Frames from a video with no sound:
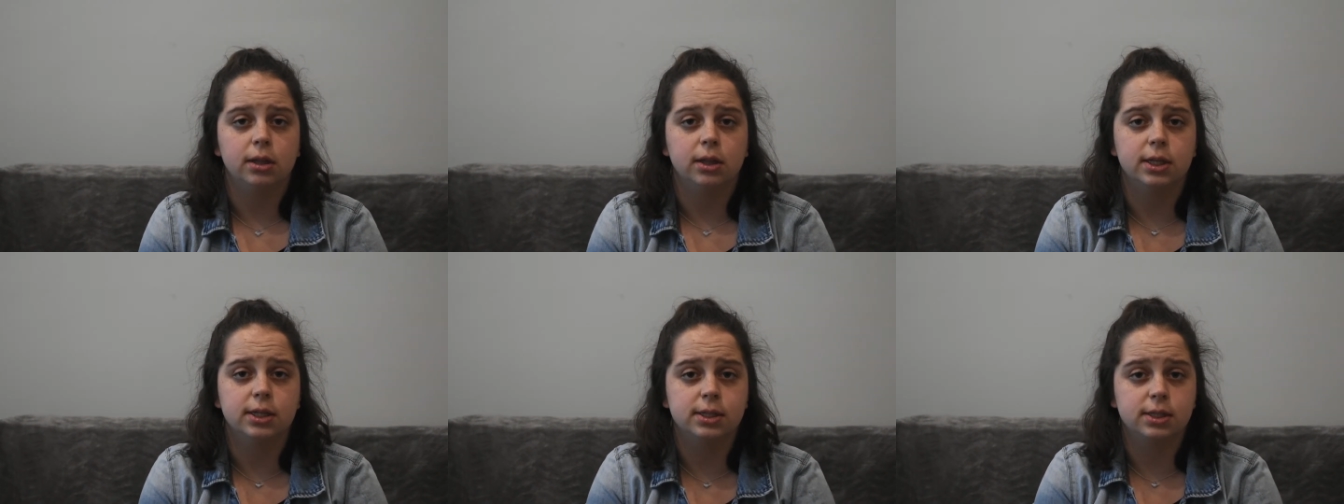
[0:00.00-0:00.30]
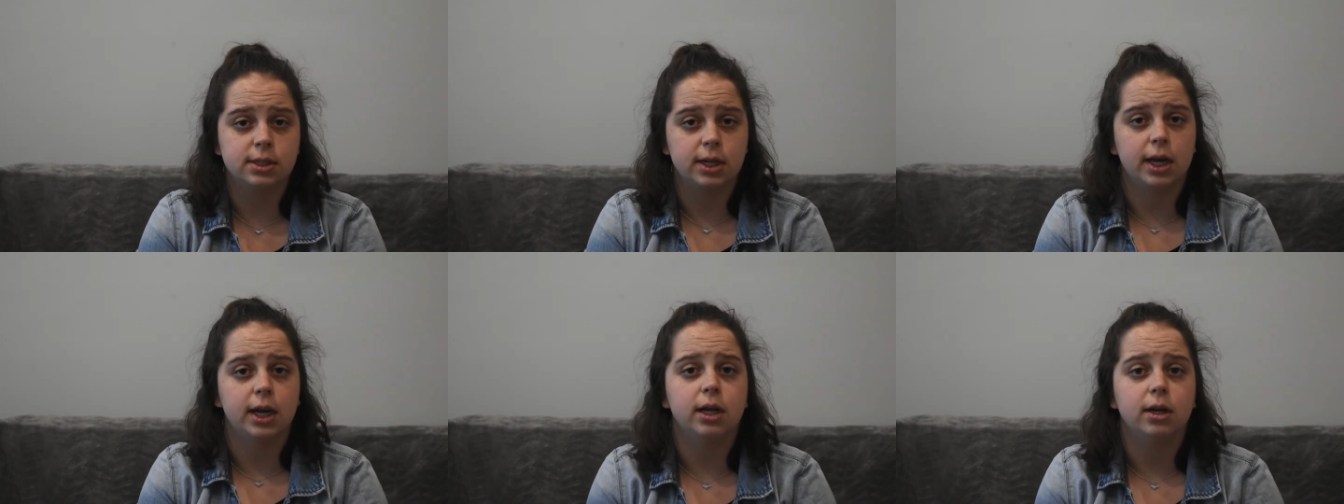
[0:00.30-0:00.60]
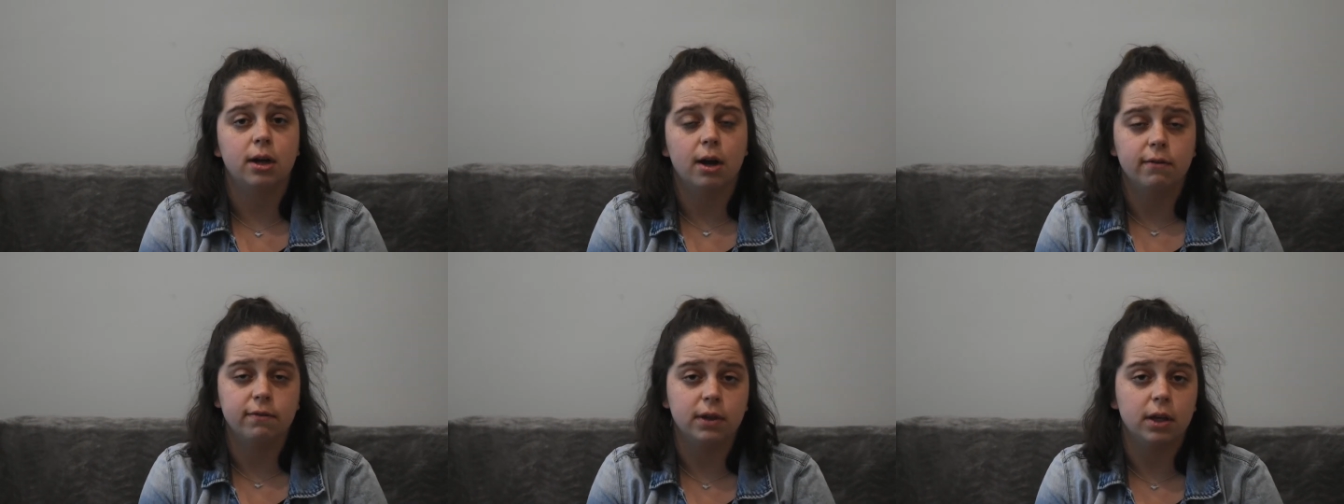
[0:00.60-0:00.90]
the
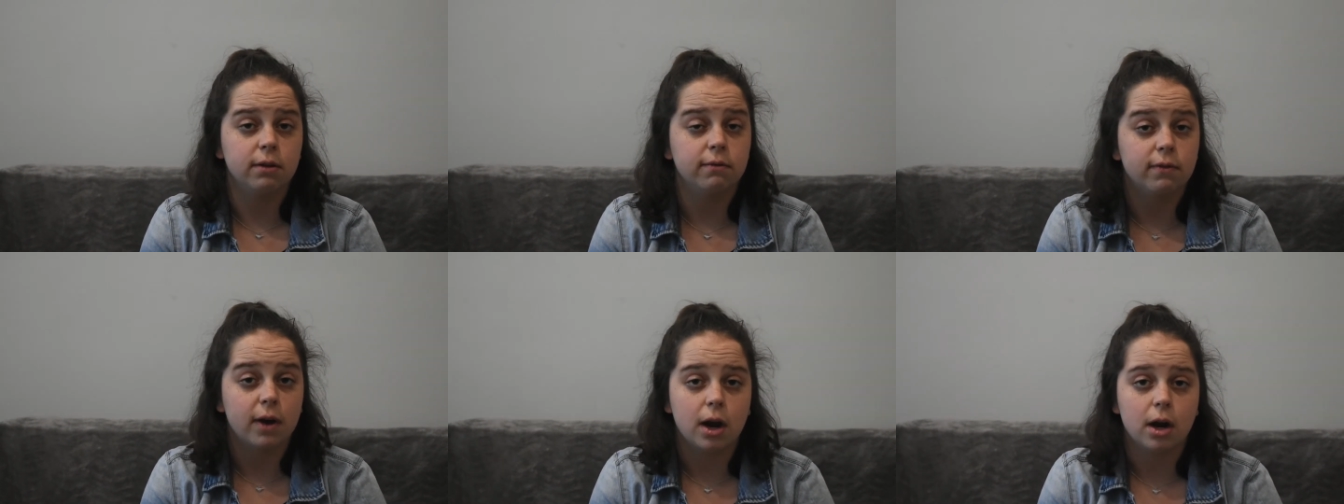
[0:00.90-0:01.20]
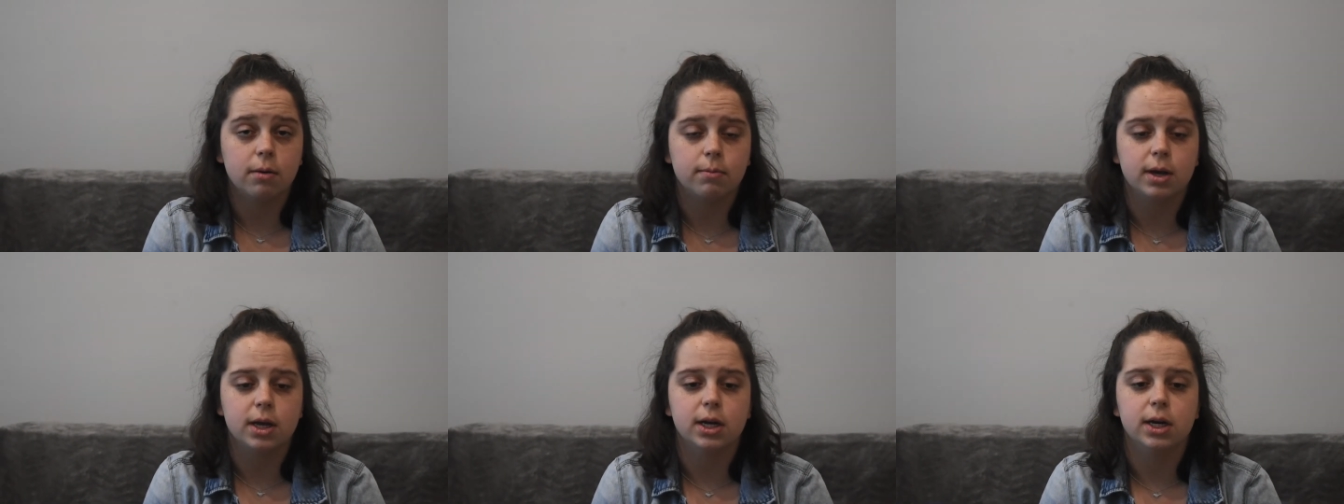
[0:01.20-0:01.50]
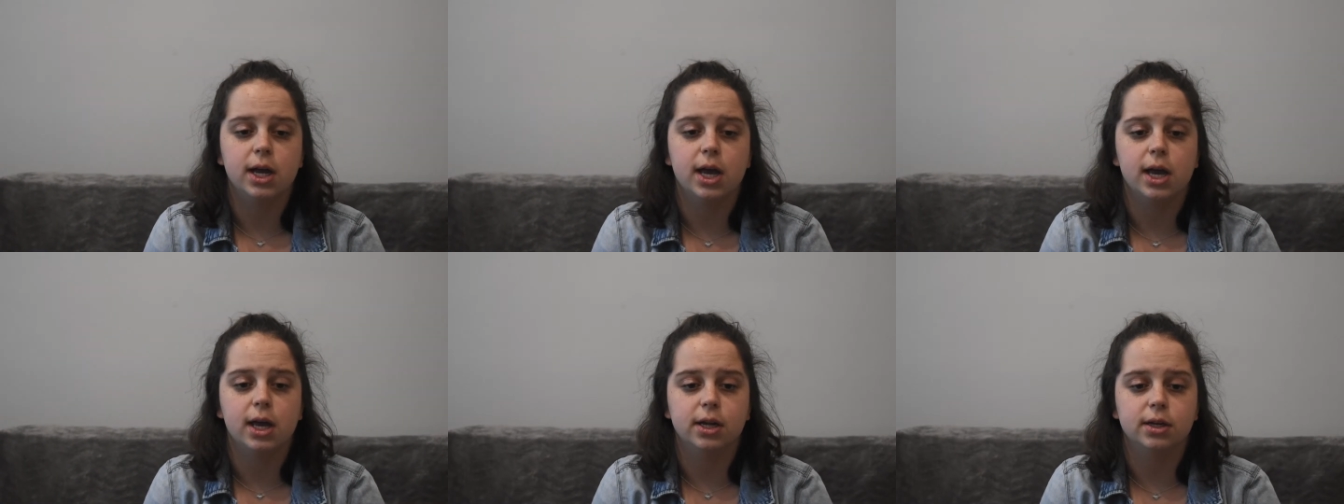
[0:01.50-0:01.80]
state of the
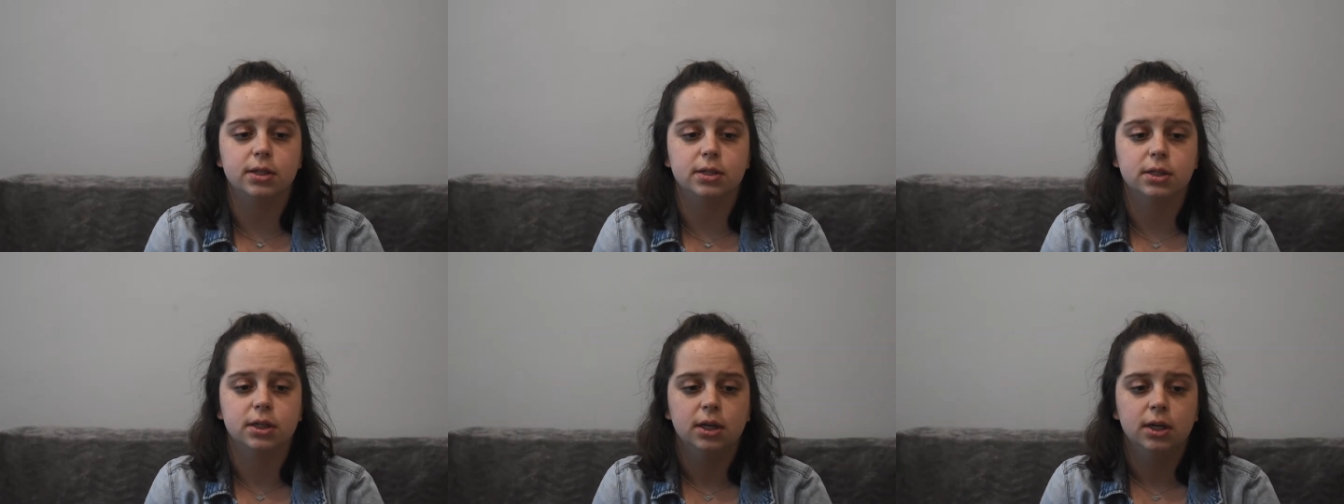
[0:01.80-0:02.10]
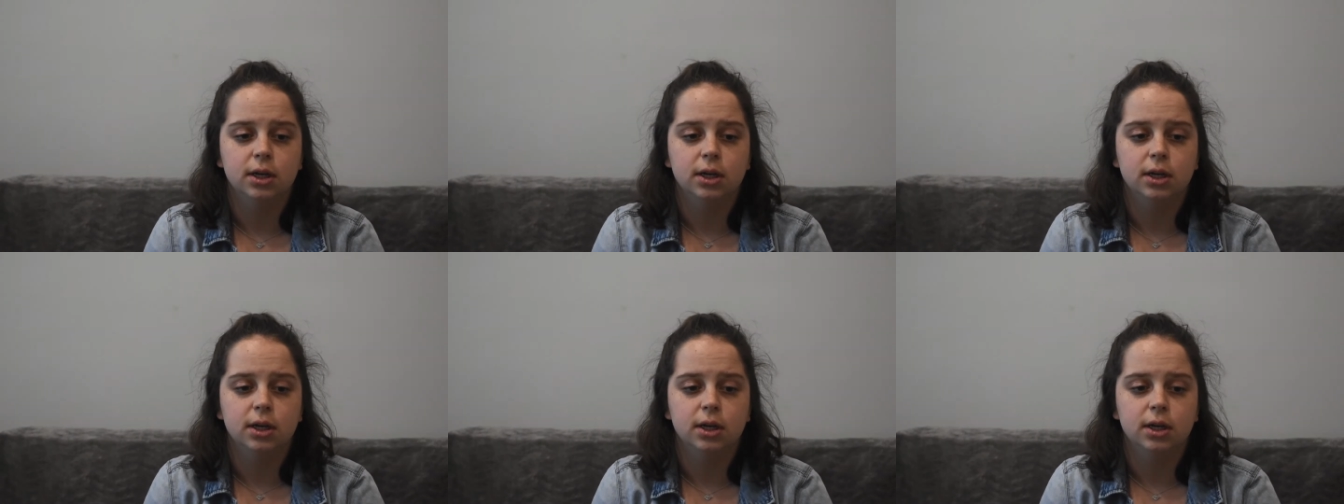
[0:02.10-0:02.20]
environment, and